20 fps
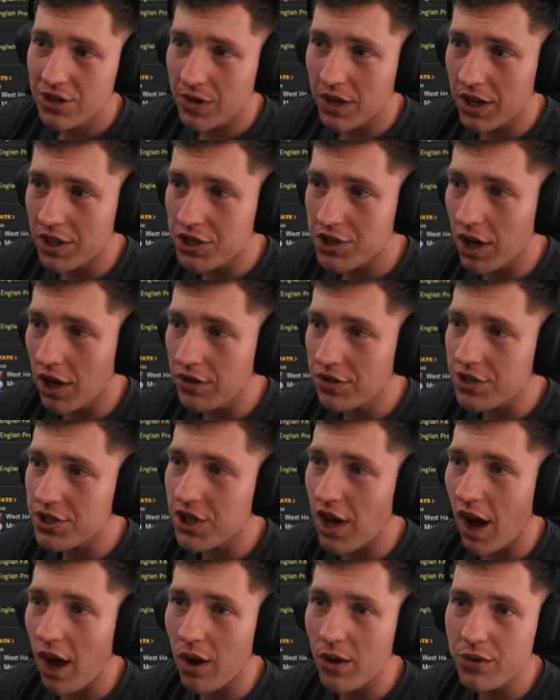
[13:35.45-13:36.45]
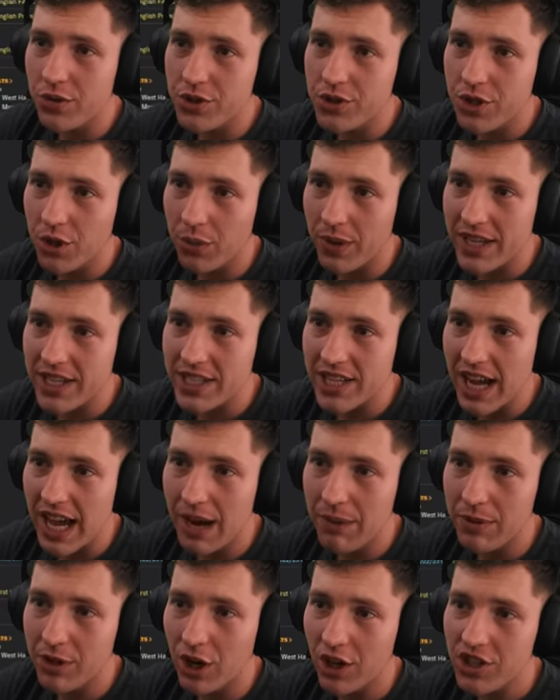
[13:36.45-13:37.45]
So we've got John Stones to West
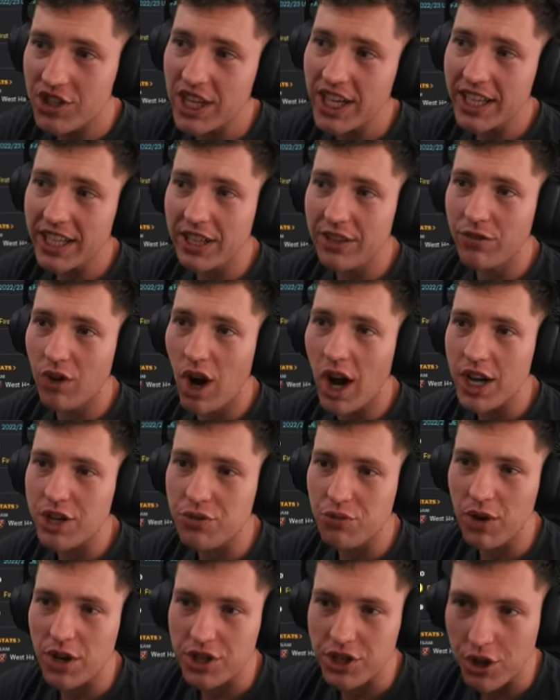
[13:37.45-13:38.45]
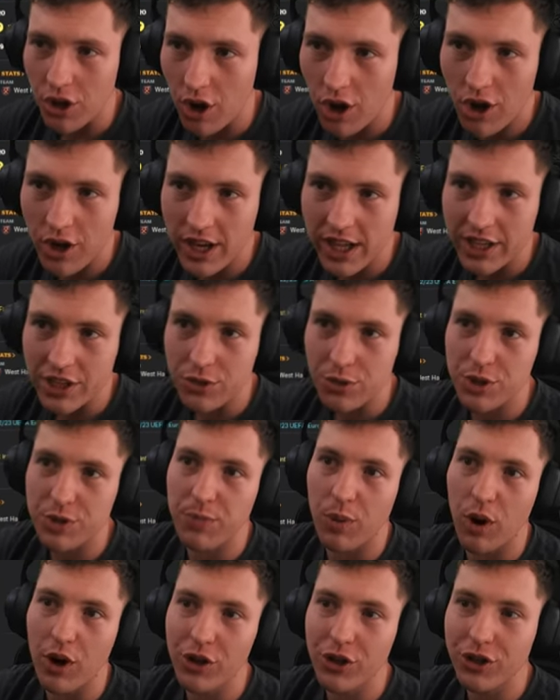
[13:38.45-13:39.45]
Ham. We've got Declan Rice returning to his
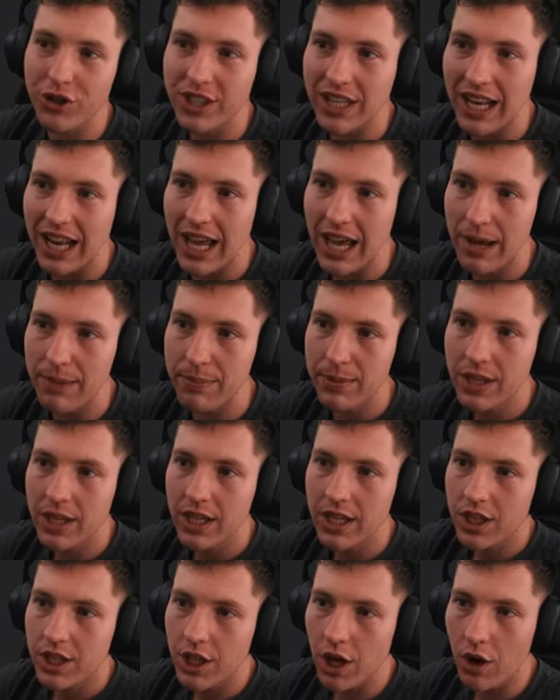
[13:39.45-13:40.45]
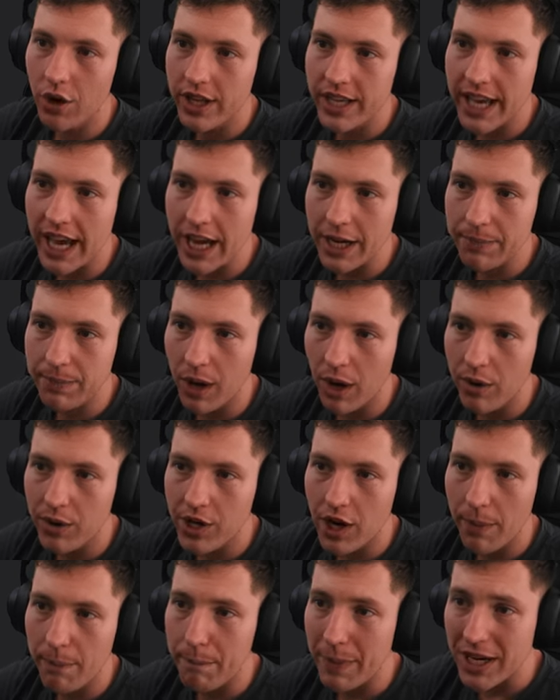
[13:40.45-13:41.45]
boyhood club. Cody Gakpo,
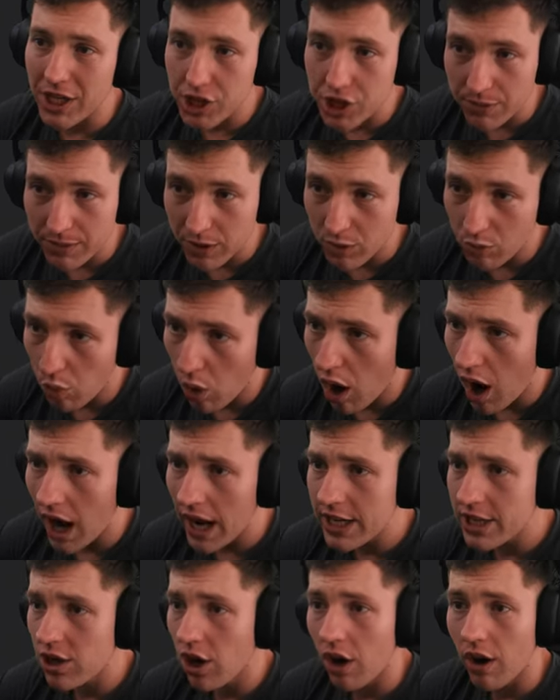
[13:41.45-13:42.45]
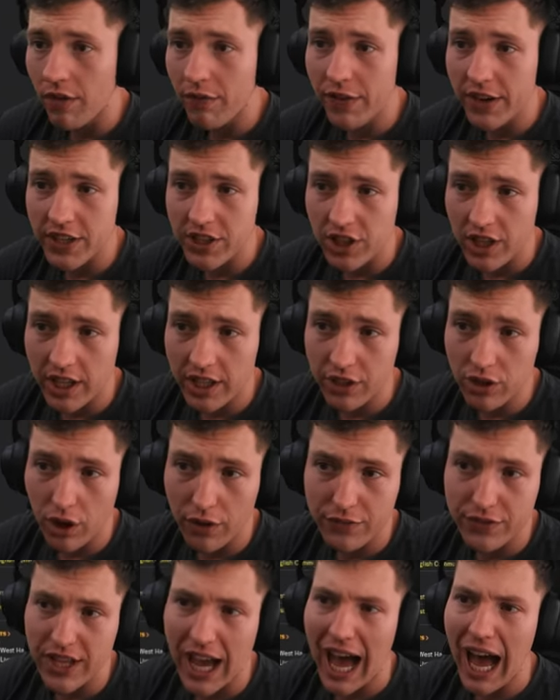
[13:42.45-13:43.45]
we've got Benjamin White, we've got Victor
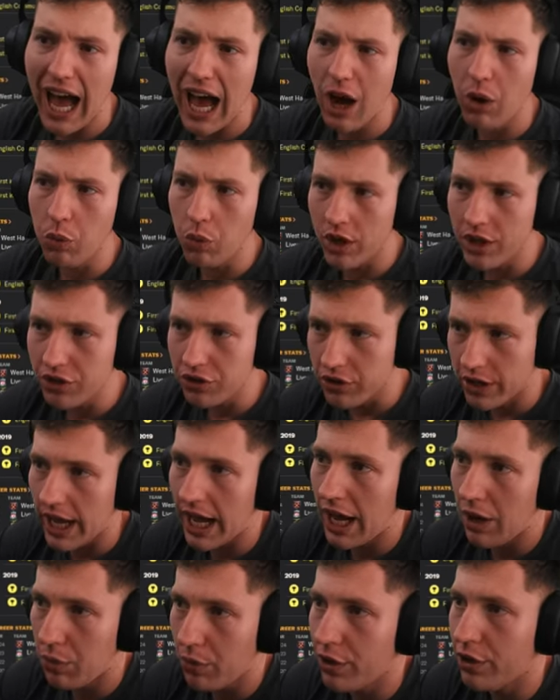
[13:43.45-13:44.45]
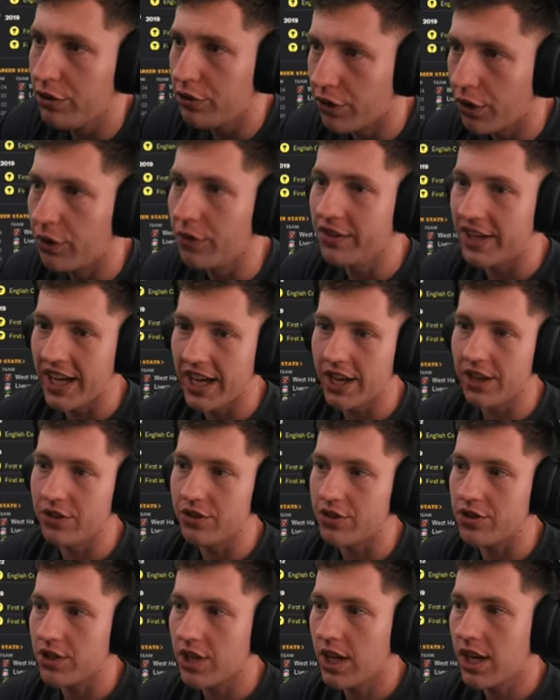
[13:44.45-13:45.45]
Lindelof, Darwin
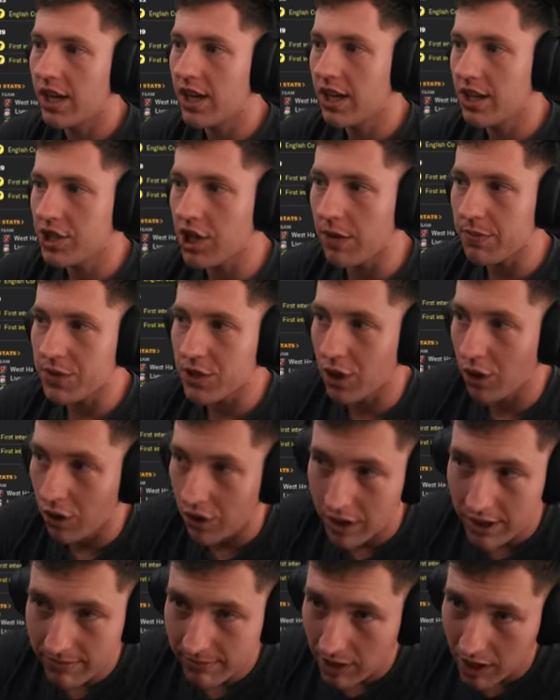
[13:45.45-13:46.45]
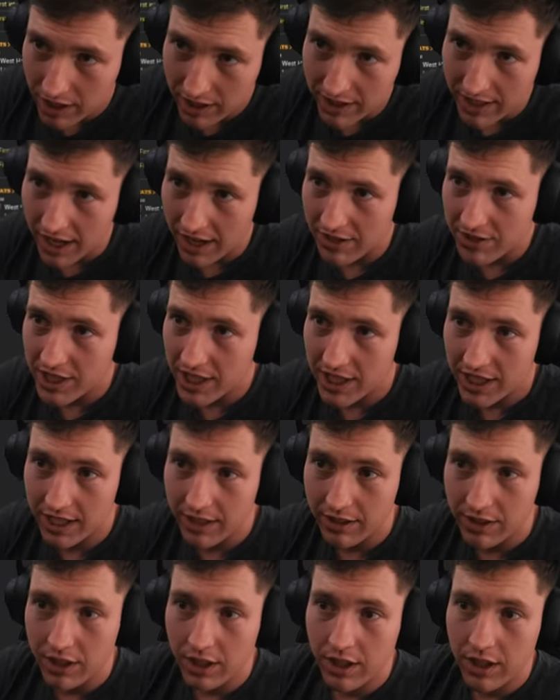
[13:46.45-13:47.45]
Núñez. Top scorer, I can guarantee
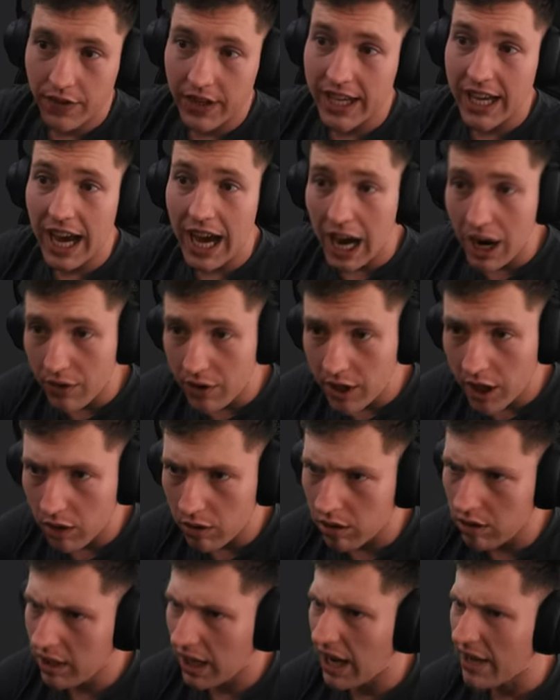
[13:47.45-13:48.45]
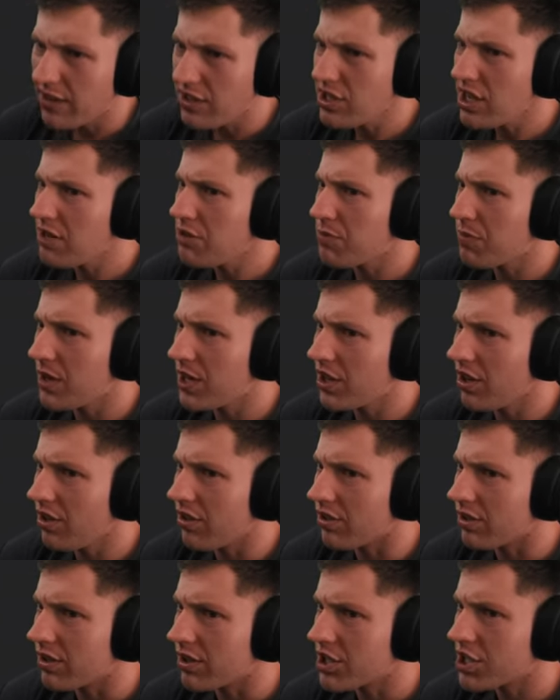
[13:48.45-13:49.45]
you. Vicario, okay, this team's pretty
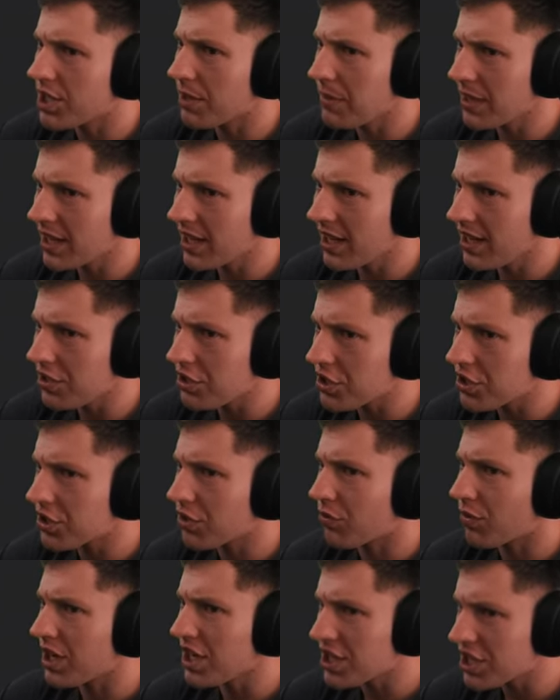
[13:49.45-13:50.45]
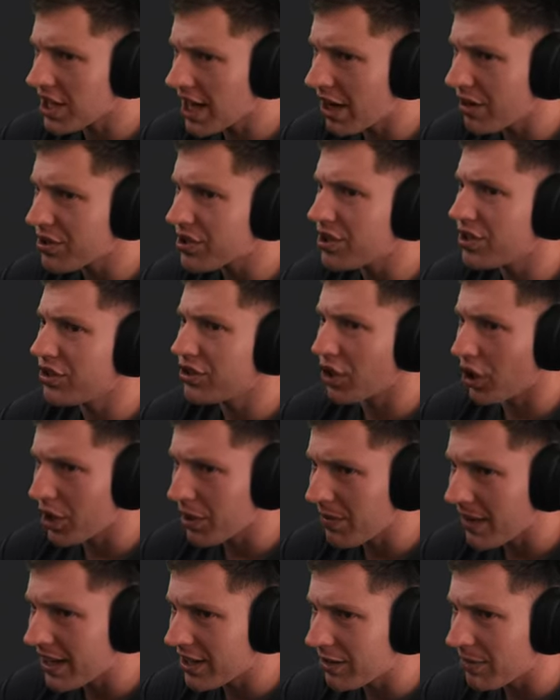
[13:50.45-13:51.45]
good. Tsimikas, Reece Nelson,
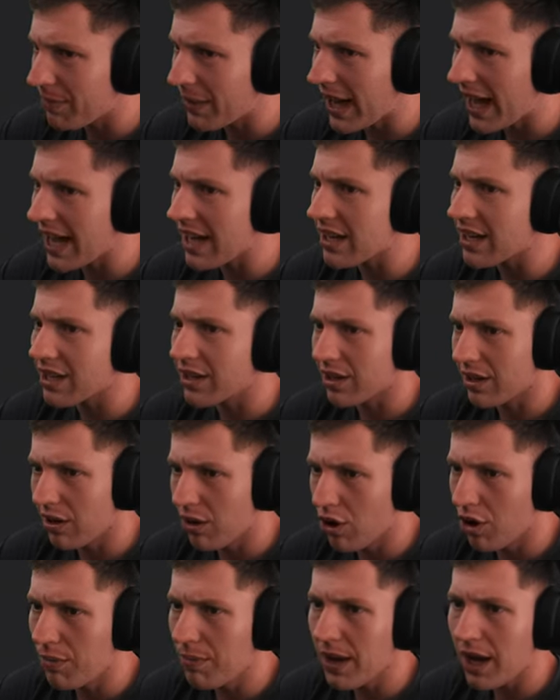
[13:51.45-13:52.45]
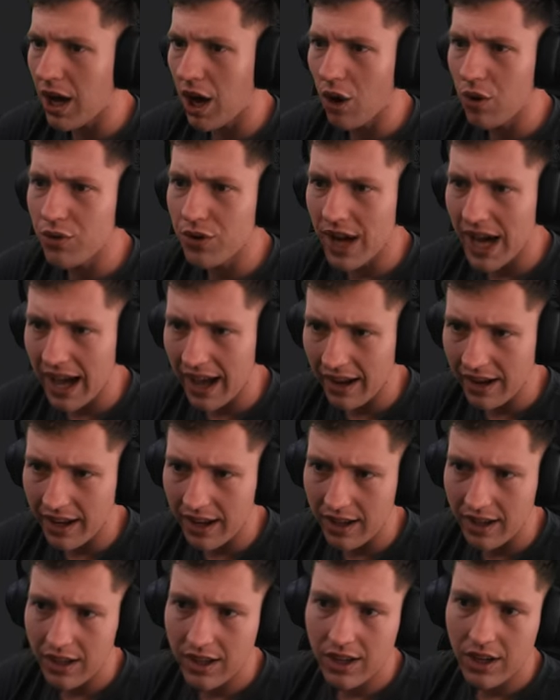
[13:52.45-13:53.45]
Donny van de Beek, Lerma,
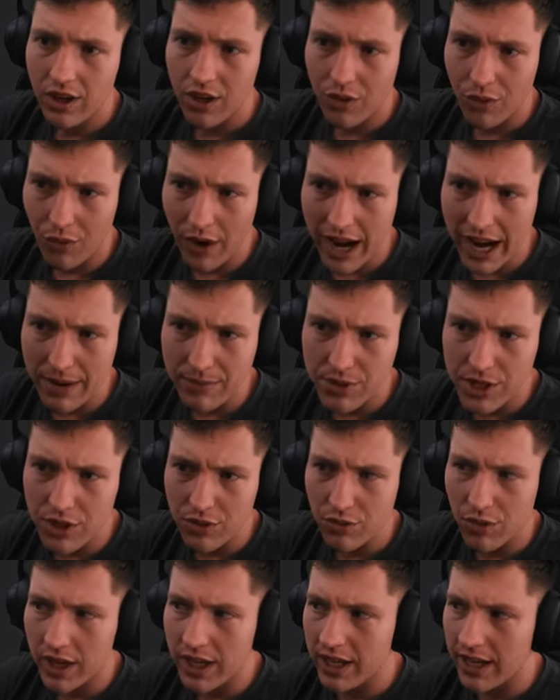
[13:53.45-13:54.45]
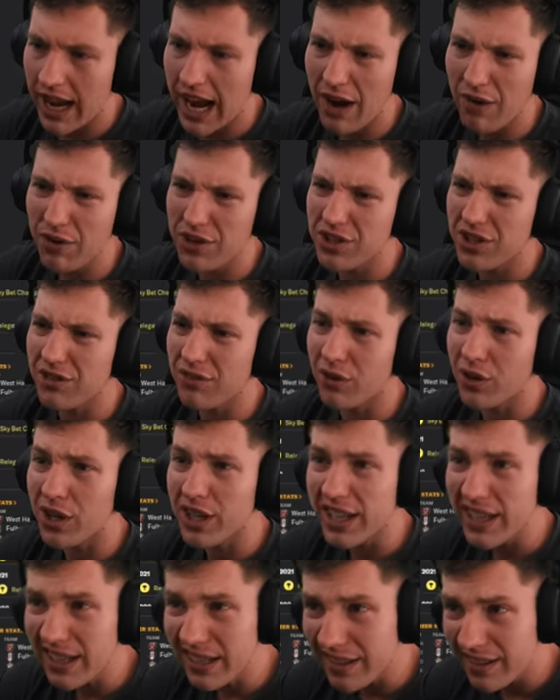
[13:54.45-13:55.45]
Onana, Ramsey, Harrison
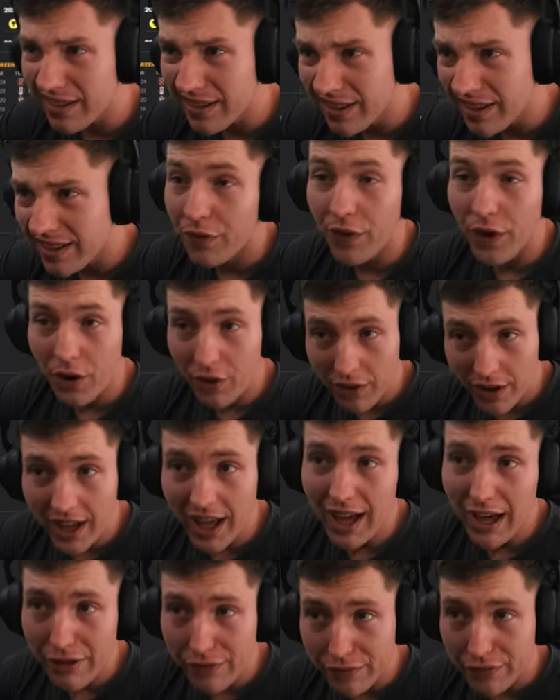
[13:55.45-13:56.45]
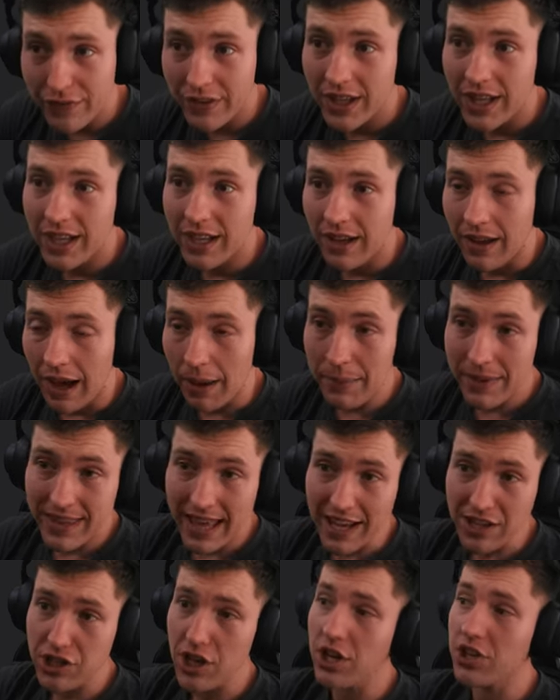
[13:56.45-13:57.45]
Reed. Fair enough. I mean,
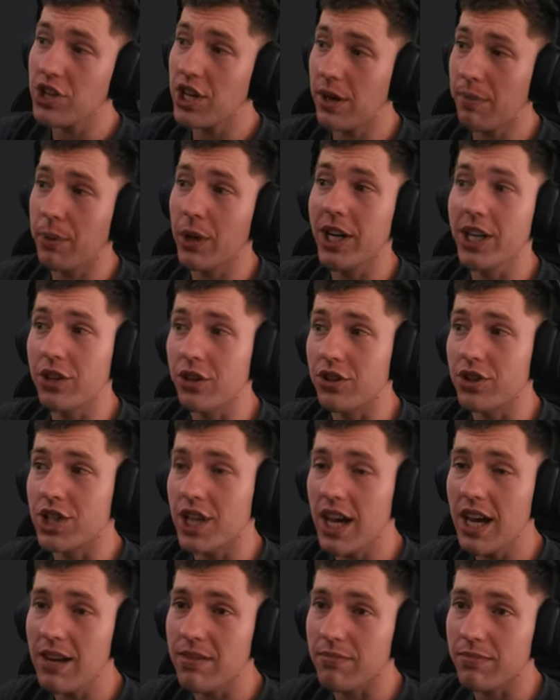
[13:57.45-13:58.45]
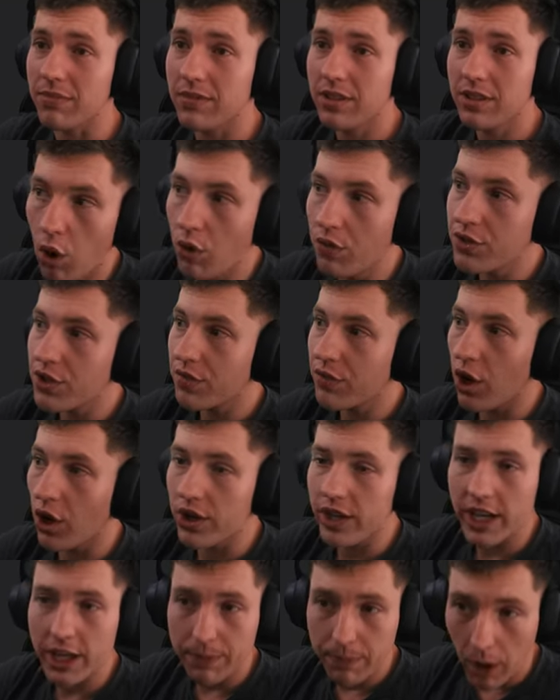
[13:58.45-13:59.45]
that's actually a pretty good team. Wolves have
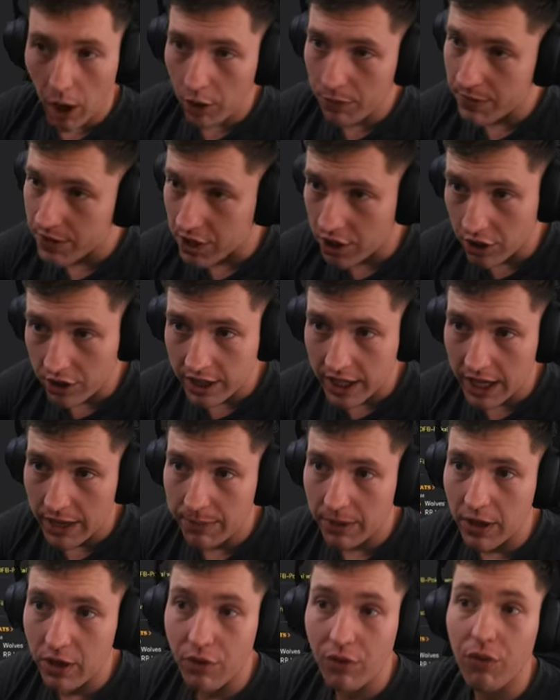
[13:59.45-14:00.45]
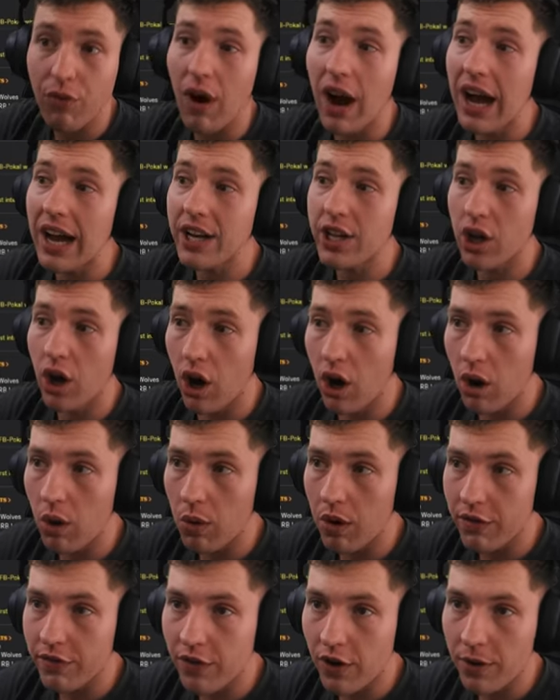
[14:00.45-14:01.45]
got Nick Pope as a good keeper.
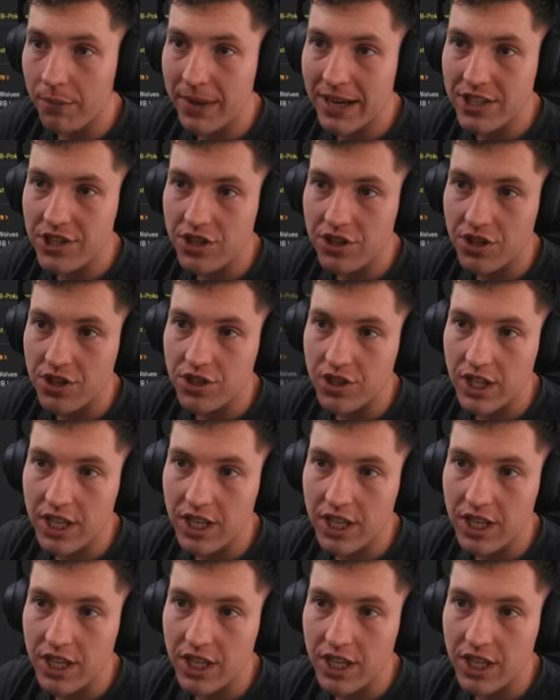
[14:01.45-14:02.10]
Guardiol from Manchester